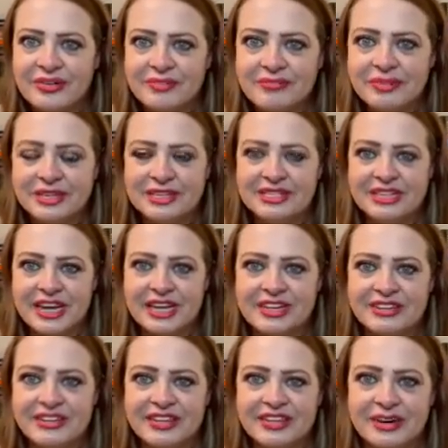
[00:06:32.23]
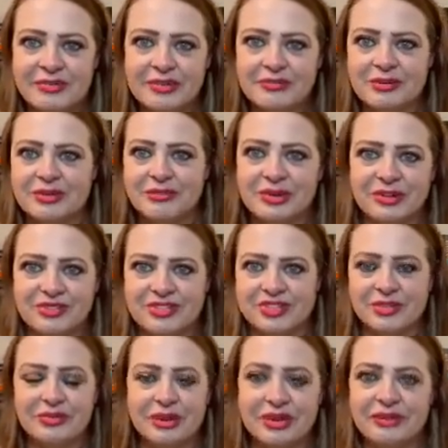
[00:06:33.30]
Because anything that would be worth
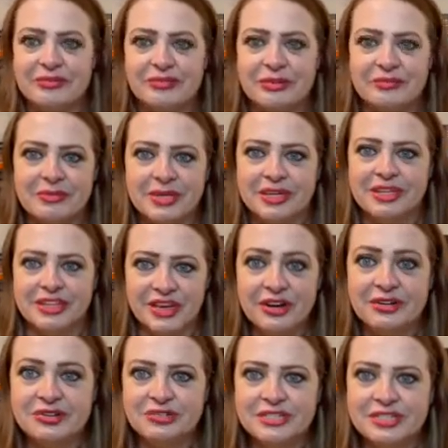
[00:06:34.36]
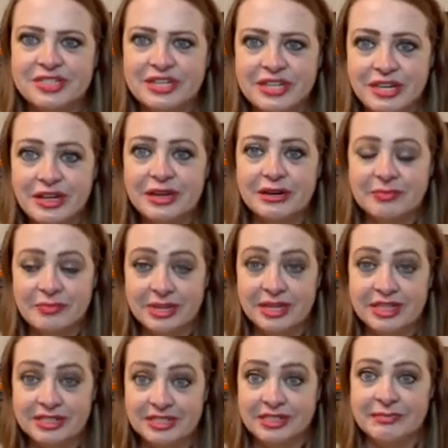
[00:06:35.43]
doing would be closed because
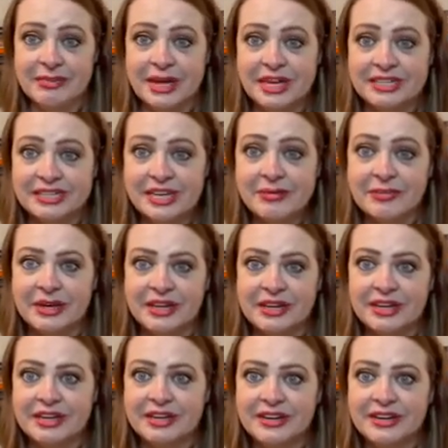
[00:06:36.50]
of the pandemic.